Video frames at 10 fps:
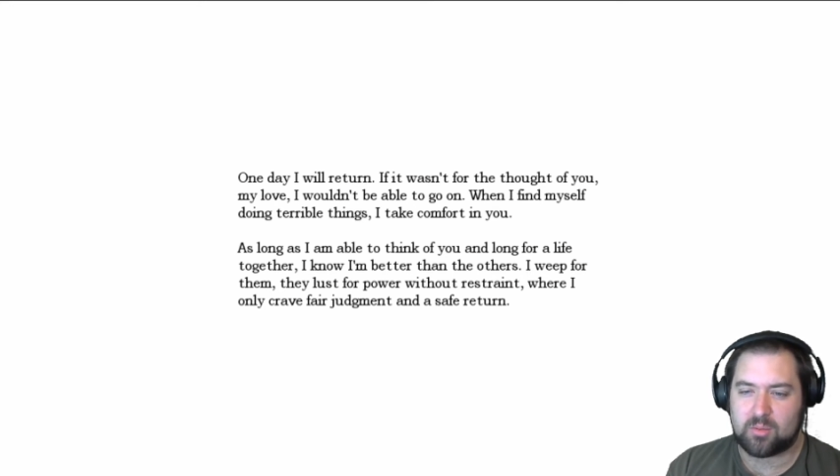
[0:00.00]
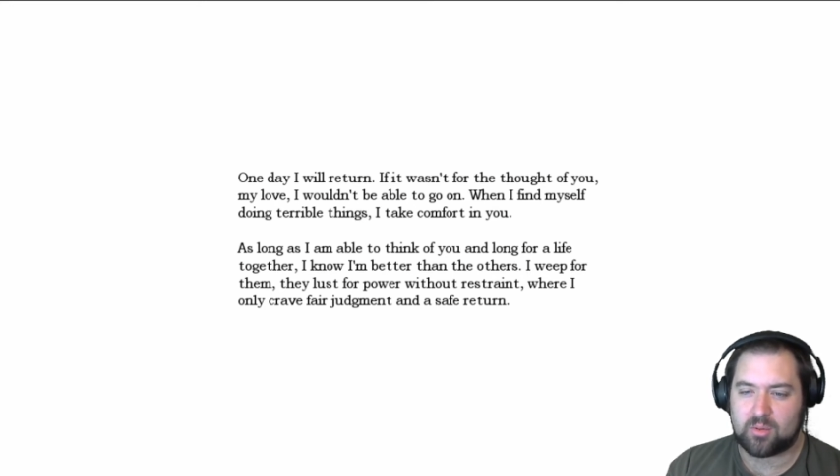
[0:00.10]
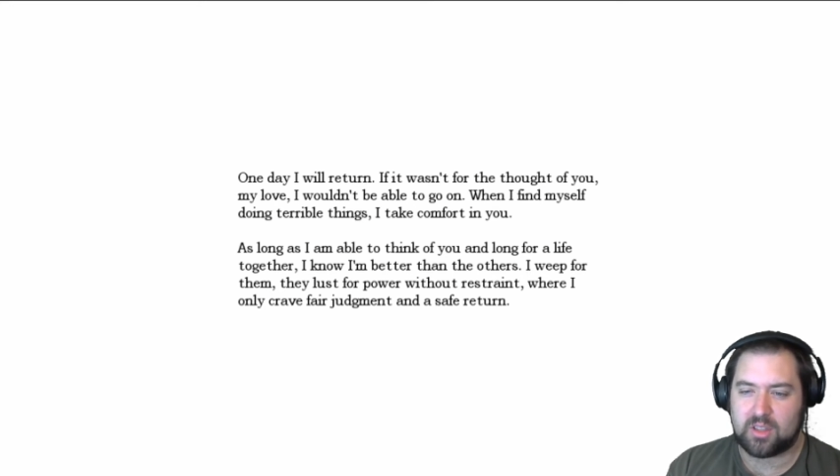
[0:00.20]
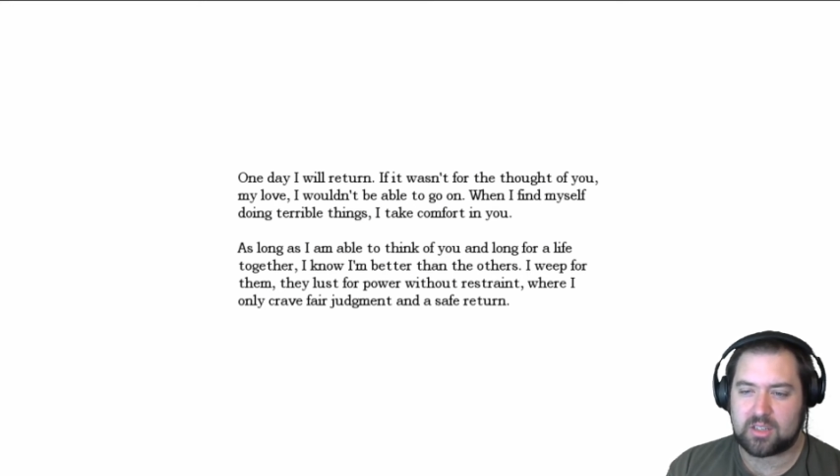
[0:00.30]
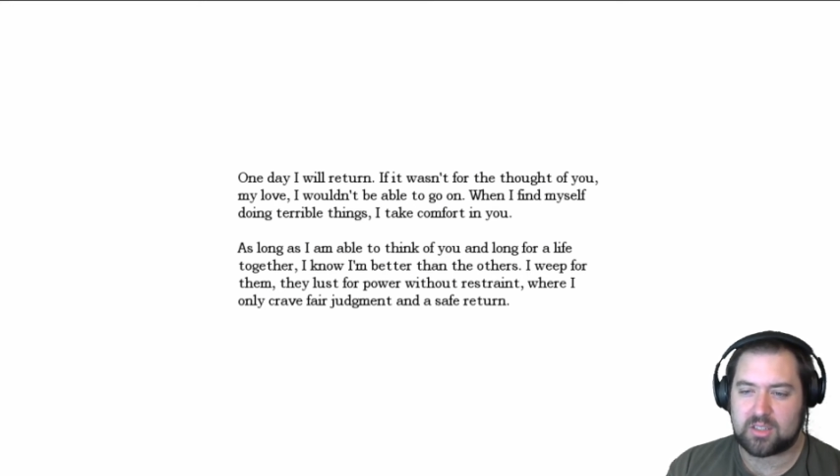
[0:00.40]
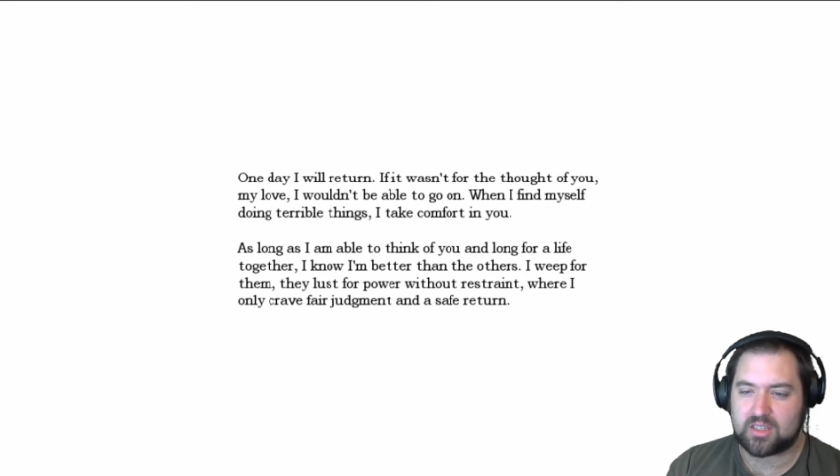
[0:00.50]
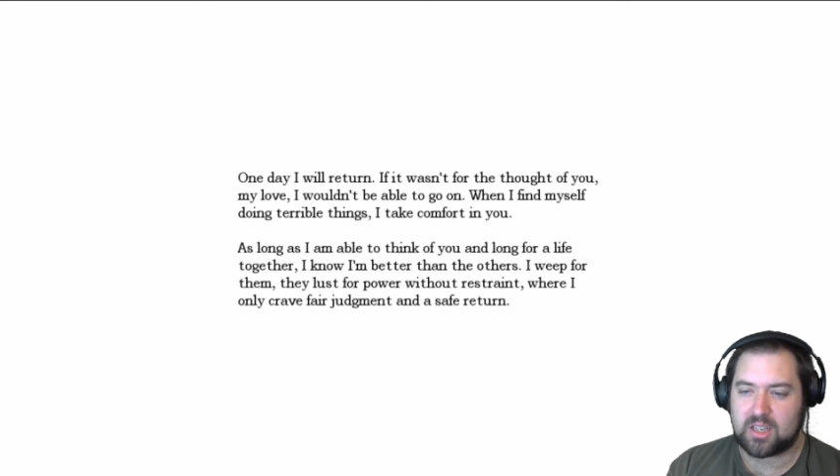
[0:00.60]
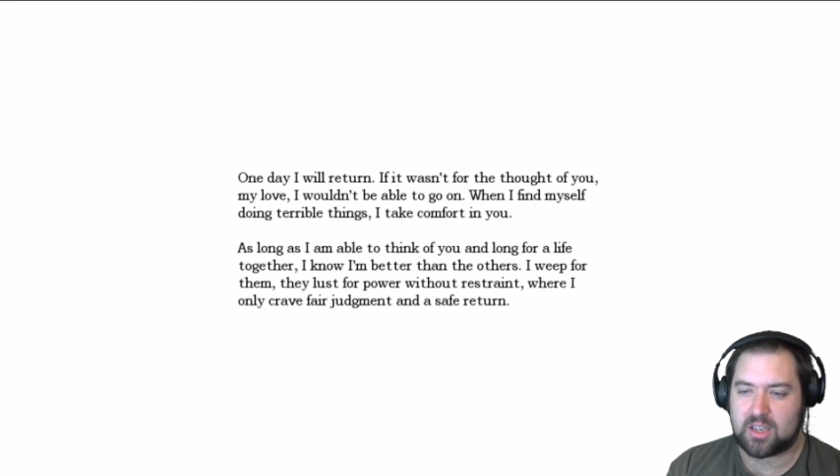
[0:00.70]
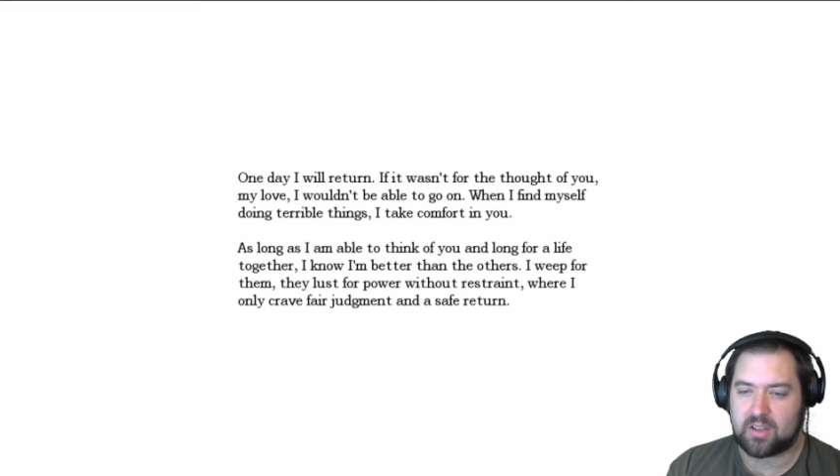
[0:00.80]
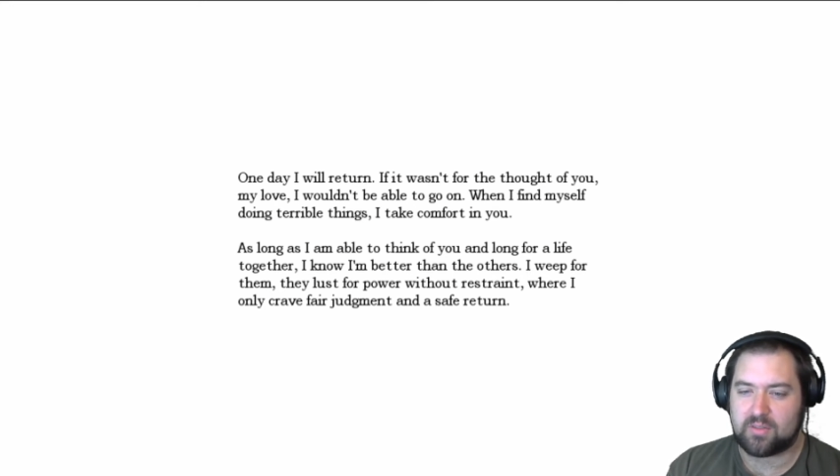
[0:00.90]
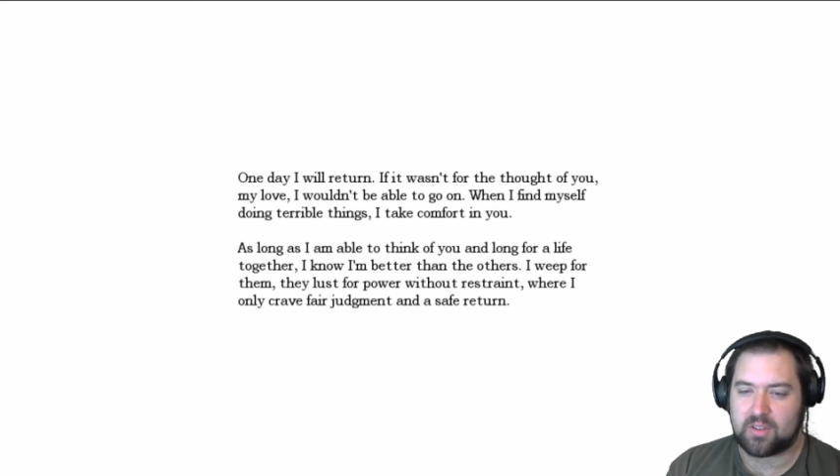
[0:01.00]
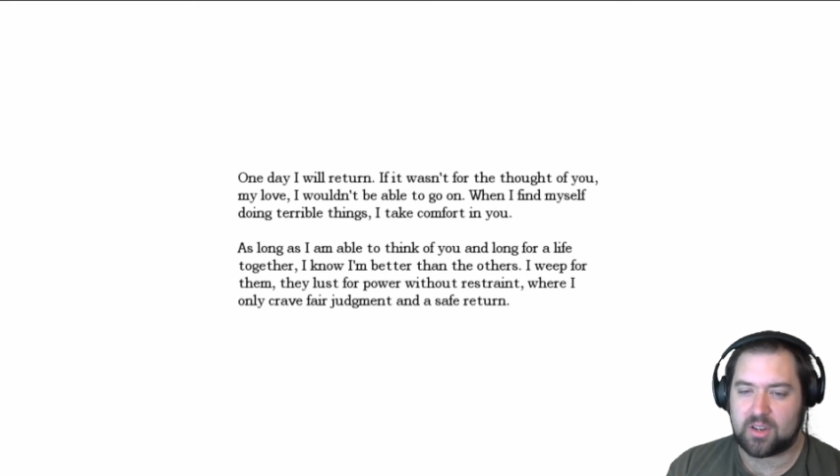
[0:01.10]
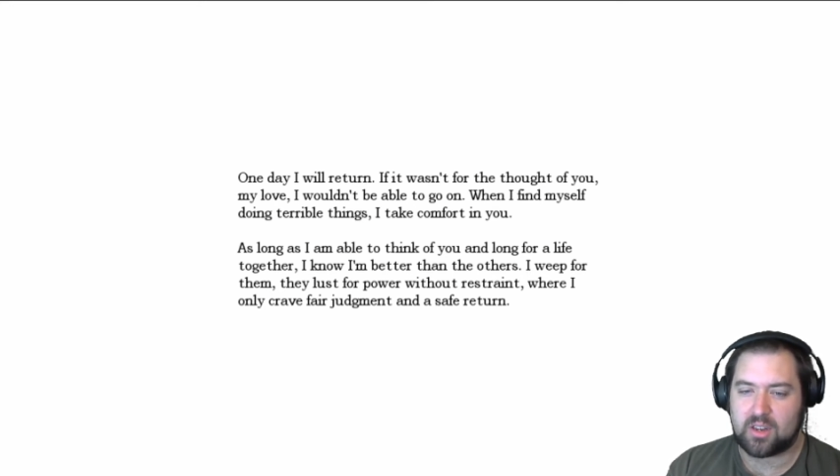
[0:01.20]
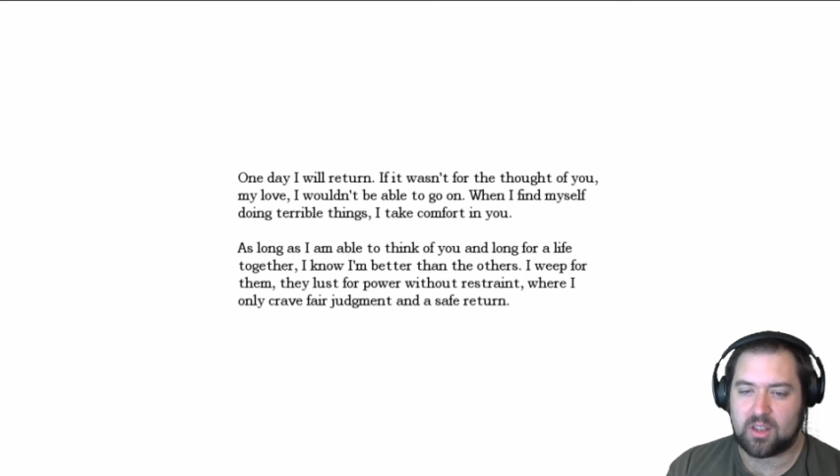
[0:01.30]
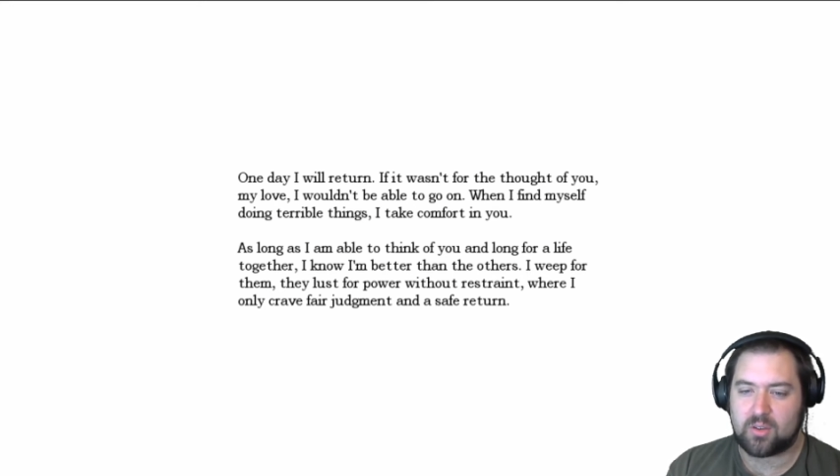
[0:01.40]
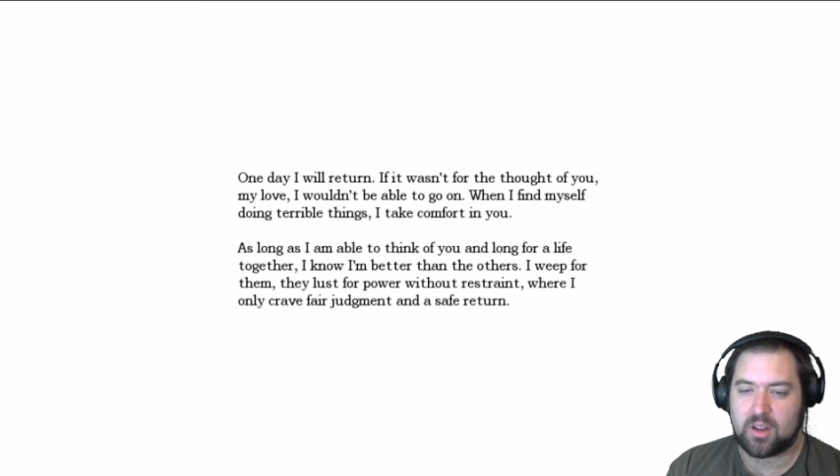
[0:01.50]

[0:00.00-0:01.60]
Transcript: things, I take comfort in you.